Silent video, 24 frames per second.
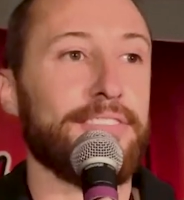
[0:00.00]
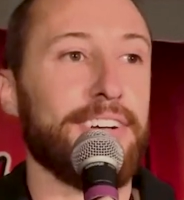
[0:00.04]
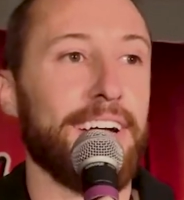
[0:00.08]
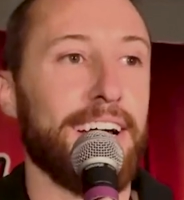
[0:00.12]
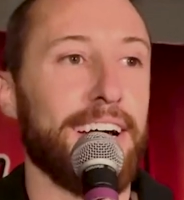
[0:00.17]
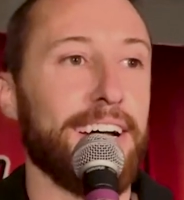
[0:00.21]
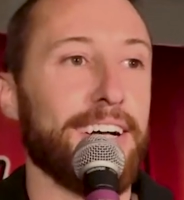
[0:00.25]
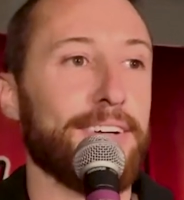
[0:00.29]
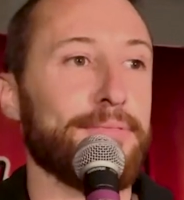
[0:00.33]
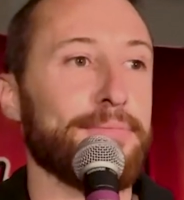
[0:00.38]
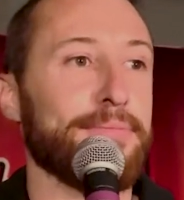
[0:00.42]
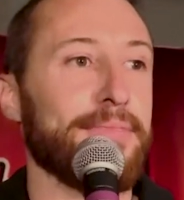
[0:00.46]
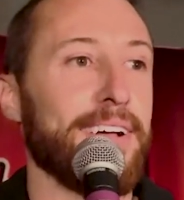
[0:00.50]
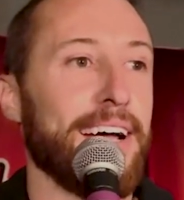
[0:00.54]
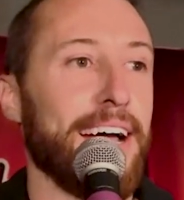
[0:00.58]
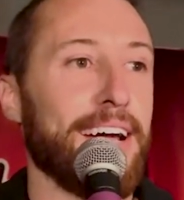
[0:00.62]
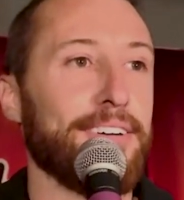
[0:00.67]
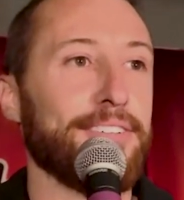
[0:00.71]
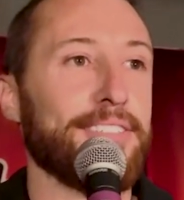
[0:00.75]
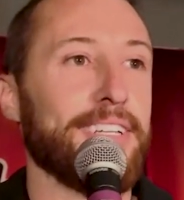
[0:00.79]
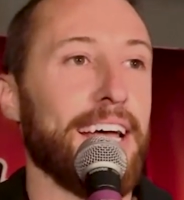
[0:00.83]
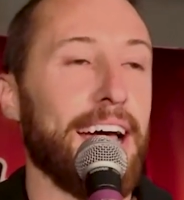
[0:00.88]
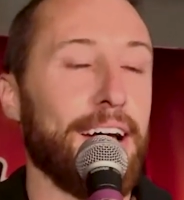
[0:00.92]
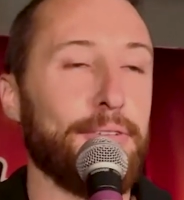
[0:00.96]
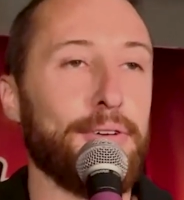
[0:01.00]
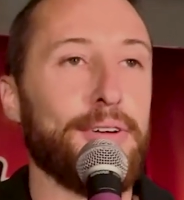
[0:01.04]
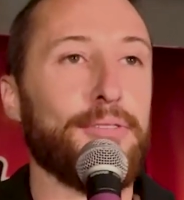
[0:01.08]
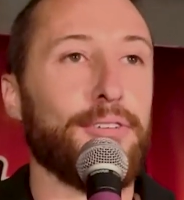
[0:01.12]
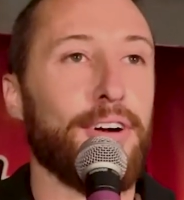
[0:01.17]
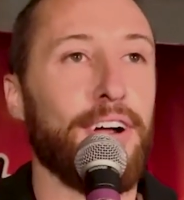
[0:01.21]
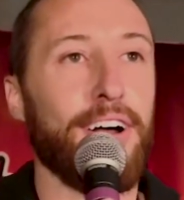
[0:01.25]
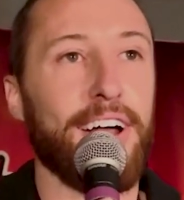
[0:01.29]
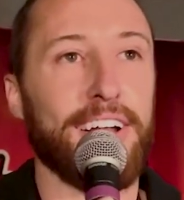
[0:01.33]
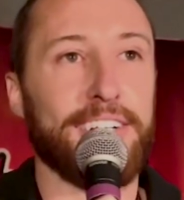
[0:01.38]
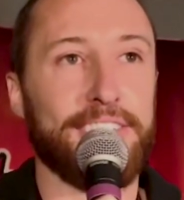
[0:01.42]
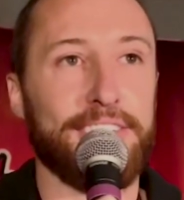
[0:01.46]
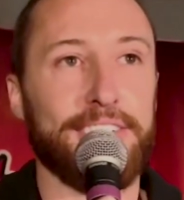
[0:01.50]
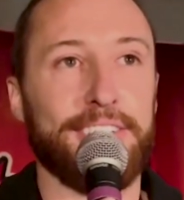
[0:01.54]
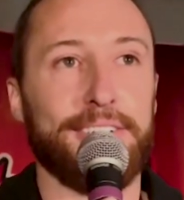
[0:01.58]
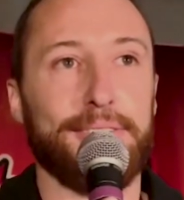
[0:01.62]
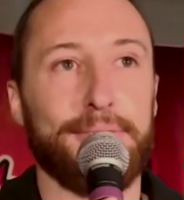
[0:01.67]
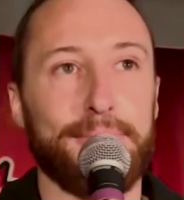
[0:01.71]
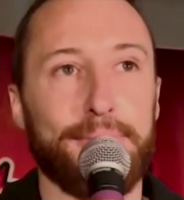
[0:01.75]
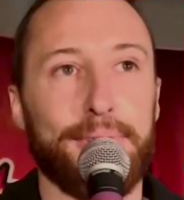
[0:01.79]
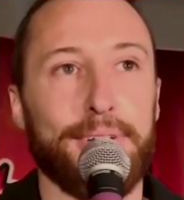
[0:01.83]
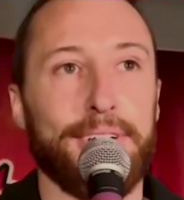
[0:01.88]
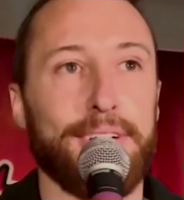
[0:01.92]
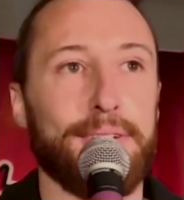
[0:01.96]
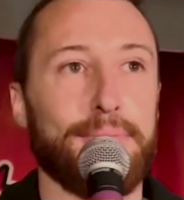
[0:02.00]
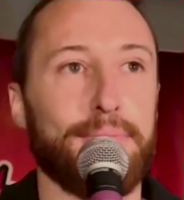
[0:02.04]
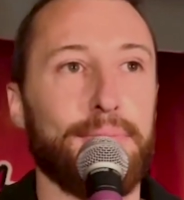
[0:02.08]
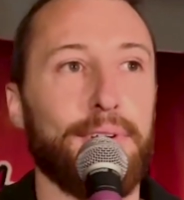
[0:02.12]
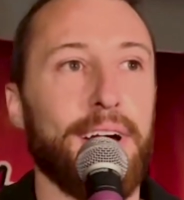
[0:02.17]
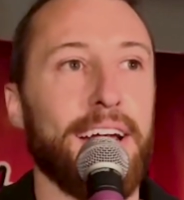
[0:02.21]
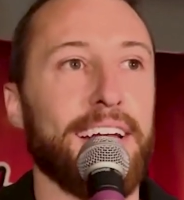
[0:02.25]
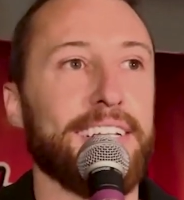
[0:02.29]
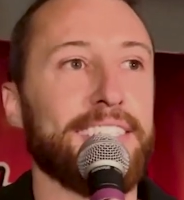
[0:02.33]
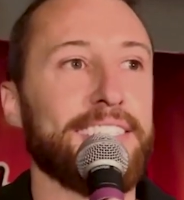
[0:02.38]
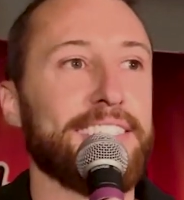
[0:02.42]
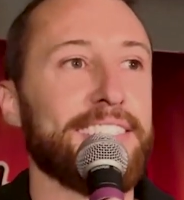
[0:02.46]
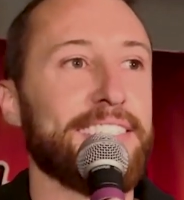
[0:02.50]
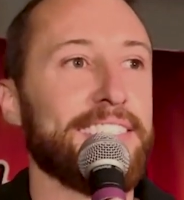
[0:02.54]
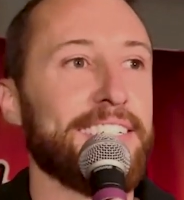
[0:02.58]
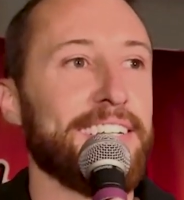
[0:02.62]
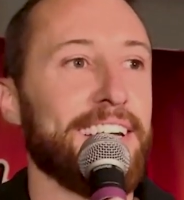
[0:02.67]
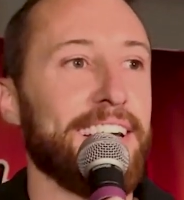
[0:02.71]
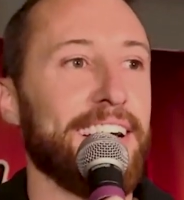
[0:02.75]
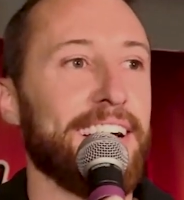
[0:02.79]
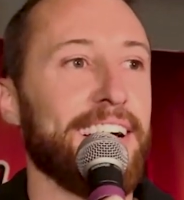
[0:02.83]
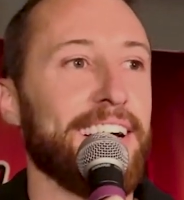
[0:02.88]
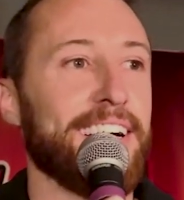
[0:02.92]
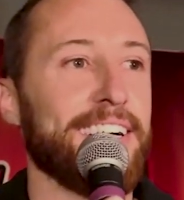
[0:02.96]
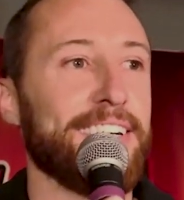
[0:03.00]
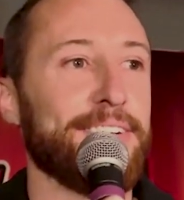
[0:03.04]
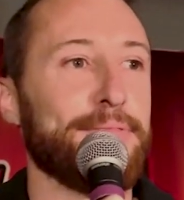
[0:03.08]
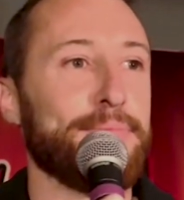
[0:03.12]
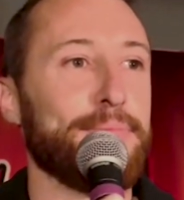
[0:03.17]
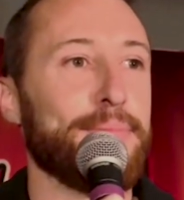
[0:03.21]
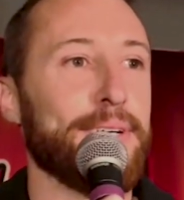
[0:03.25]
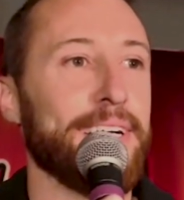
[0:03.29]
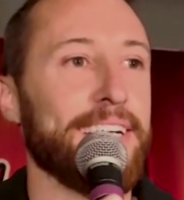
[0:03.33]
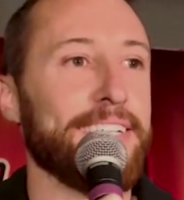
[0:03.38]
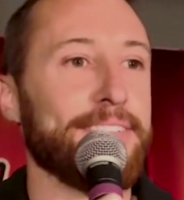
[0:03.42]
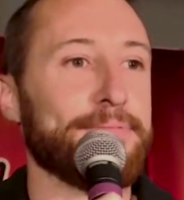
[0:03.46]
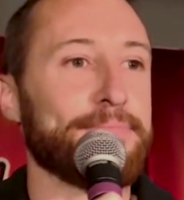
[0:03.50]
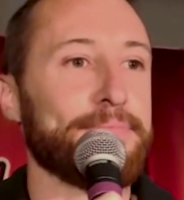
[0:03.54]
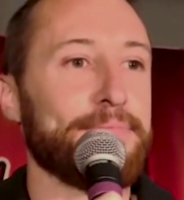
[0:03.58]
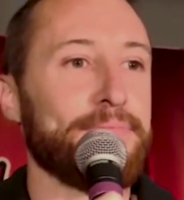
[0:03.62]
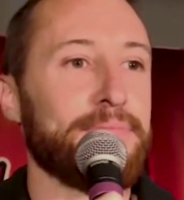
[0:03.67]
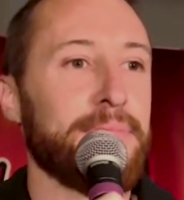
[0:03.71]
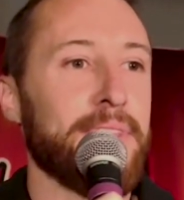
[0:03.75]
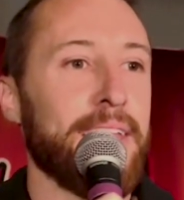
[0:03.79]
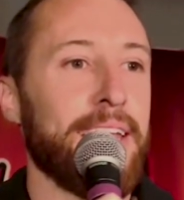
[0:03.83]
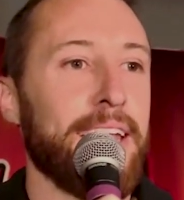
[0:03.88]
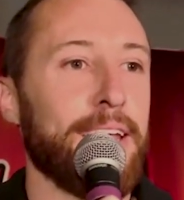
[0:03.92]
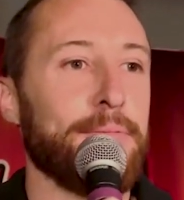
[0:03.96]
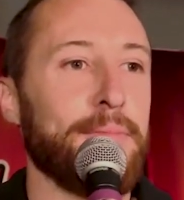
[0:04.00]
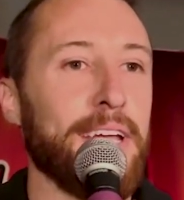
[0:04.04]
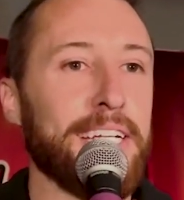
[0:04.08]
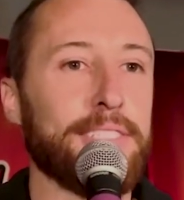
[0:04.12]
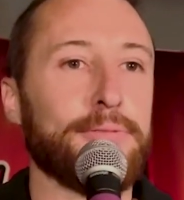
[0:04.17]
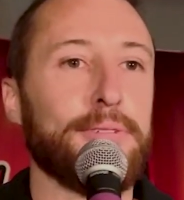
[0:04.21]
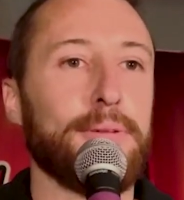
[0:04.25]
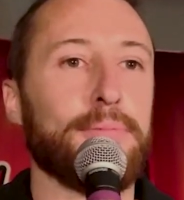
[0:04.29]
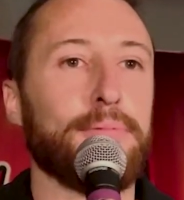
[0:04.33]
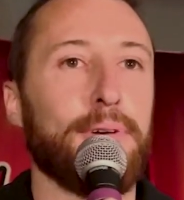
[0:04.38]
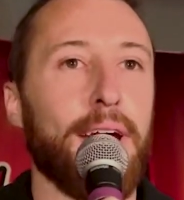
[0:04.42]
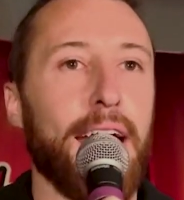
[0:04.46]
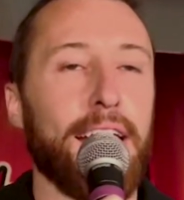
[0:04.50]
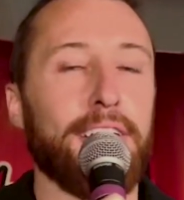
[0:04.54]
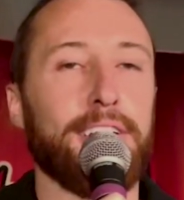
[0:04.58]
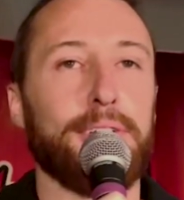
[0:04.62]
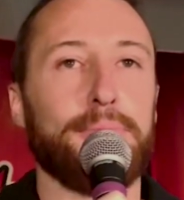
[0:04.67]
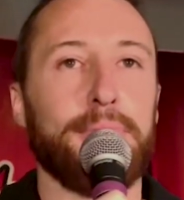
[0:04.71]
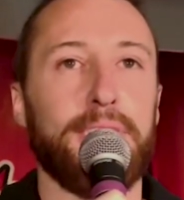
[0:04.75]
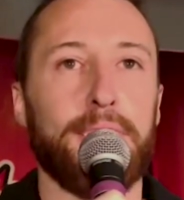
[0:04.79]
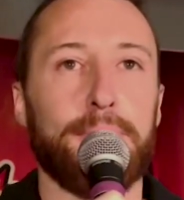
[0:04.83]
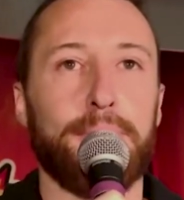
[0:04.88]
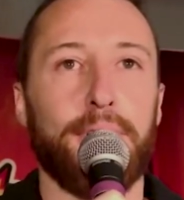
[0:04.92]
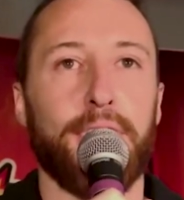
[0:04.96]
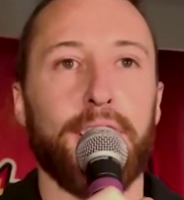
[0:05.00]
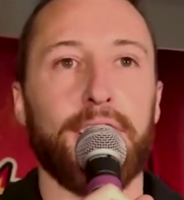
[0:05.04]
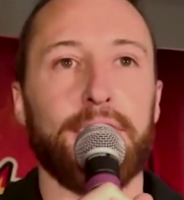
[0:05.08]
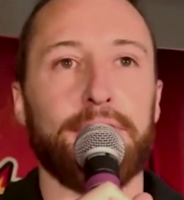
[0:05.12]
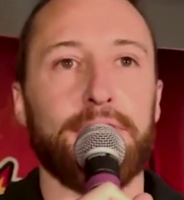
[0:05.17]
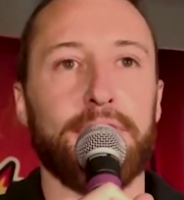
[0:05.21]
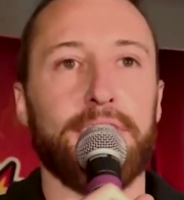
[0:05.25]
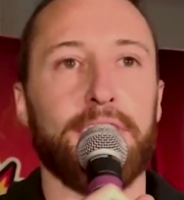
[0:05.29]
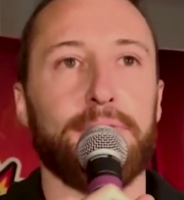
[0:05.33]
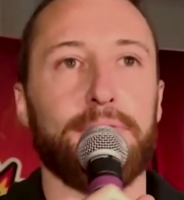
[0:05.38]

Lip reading: We were all actually pretty impressed. But it makes me proud to be a part of a